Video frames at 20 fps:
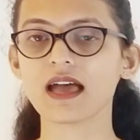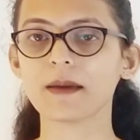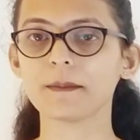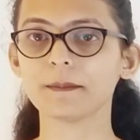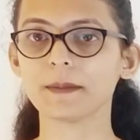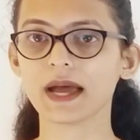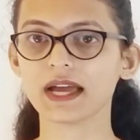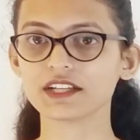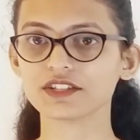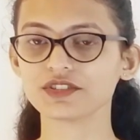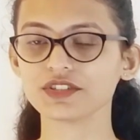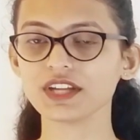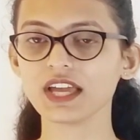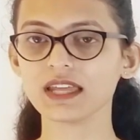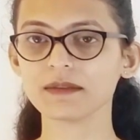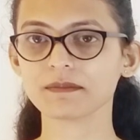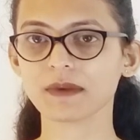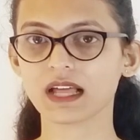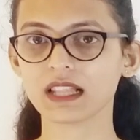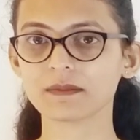Battery
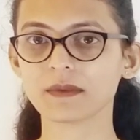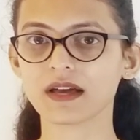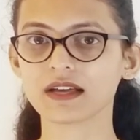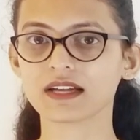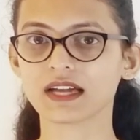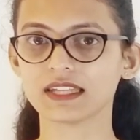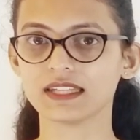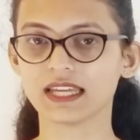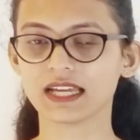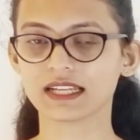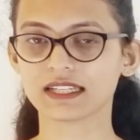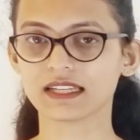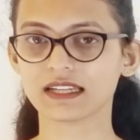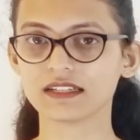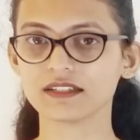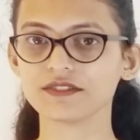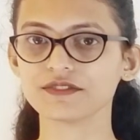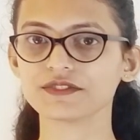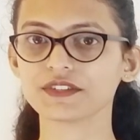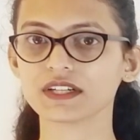and bulb are
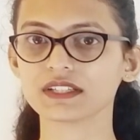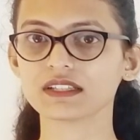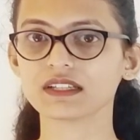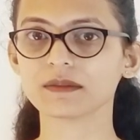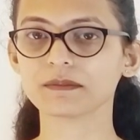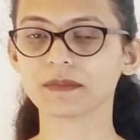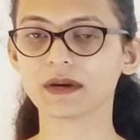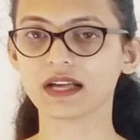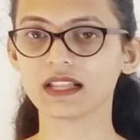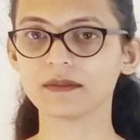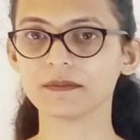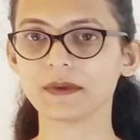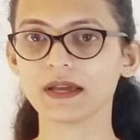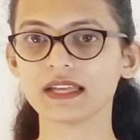connected for the bulb